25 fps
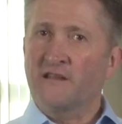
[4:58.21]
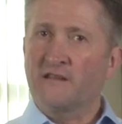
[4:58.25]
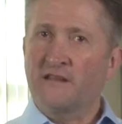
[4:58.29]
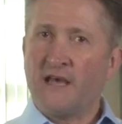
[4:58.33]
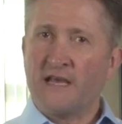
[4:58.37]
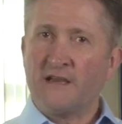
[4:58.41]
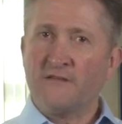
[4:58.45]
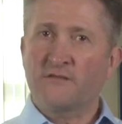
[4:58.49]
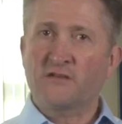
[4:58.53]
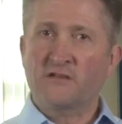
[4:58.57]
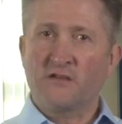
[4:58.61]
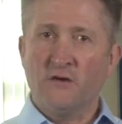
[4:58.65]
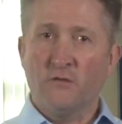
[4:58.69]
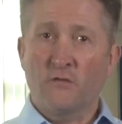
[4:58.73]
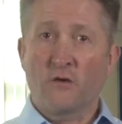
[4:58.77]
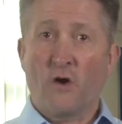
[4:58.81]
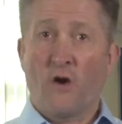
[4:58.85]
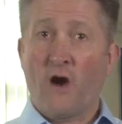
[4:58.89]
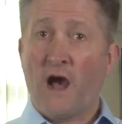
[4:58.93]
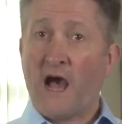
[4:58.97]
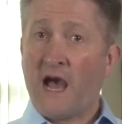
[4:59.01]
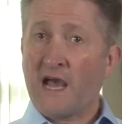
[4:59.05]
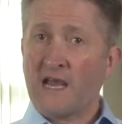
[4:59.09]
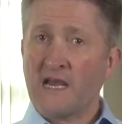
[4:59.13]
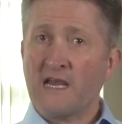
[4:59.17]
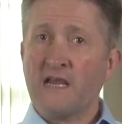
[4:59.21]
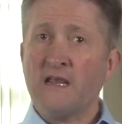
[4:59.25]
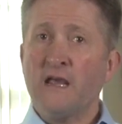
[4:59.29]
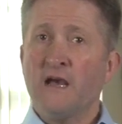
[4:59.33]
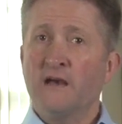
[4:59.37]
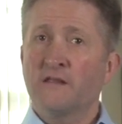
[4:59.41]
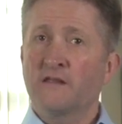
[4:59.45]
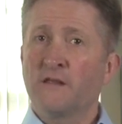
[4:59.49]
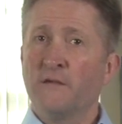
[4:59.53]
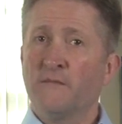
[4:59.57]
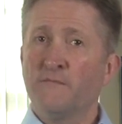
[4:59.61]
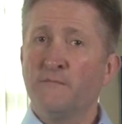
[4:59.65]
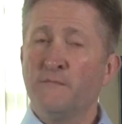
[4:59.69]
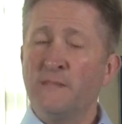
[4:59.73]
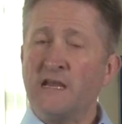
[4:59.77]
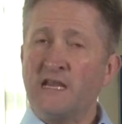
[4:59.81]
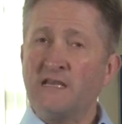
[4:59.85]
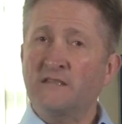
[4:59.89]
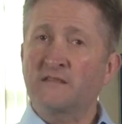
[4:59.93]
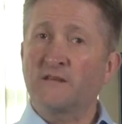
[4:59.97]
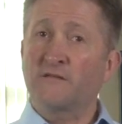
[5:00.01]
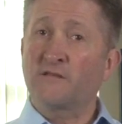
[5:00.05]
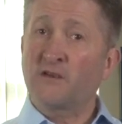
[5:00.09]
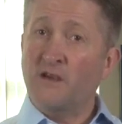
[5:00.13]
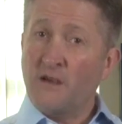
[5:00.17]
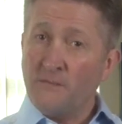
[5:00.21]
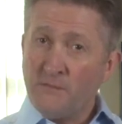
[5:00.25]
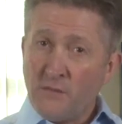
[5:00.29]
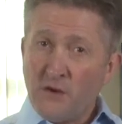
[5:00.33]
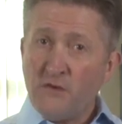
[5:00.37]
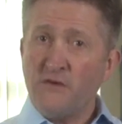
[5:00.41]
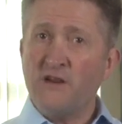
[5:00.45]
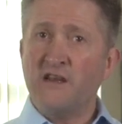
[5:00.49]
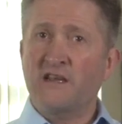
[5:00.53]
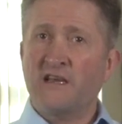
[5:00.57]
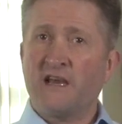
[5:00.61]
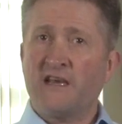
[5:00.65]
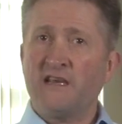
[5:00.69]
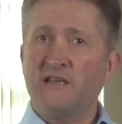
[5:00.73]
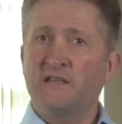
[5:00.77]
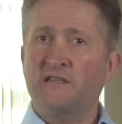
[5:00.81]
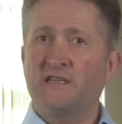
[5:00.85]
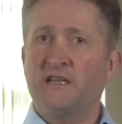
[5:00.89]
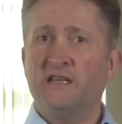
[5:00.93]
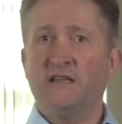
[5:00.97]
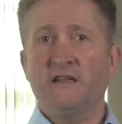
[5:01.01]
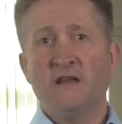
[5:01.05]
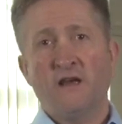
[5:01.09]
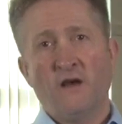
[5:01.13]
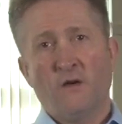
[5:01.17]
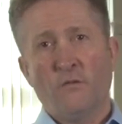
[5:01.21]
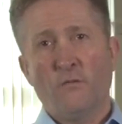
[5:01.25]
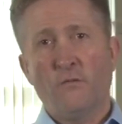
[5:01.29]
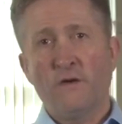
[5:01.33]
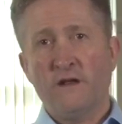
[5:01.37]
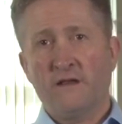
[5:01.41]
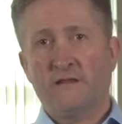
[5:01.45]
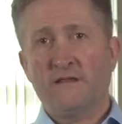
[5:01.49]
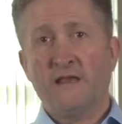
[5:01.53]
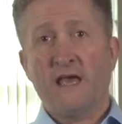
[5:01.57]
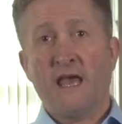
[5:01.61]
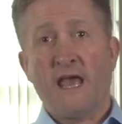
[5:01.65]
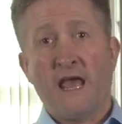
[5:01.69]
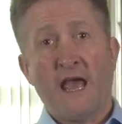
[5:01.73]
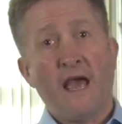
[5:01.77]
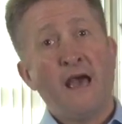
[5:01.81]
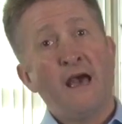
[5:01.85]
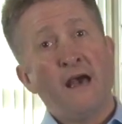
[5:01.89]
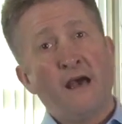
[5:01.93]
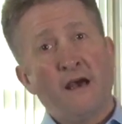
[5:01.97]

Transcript: they've still got A, the means of communicating with their,